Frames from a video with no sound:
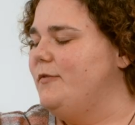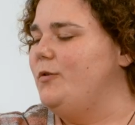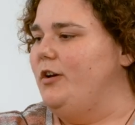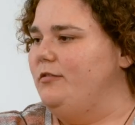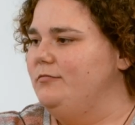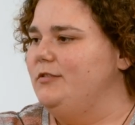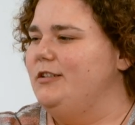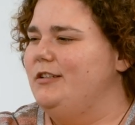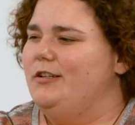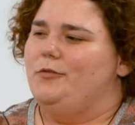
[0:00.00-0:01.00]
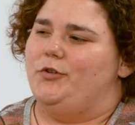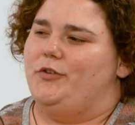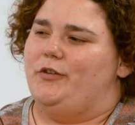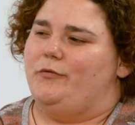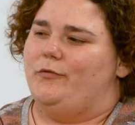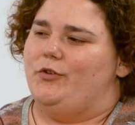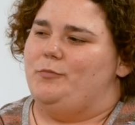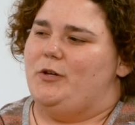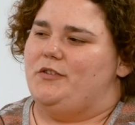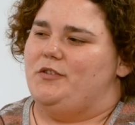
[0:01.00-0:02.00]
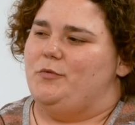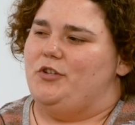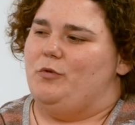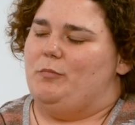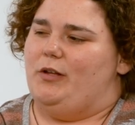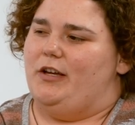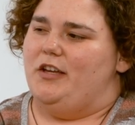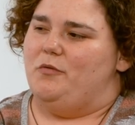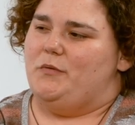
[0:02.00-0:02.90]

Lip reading: Okay. What do you think for you, Maxim, when you were applying?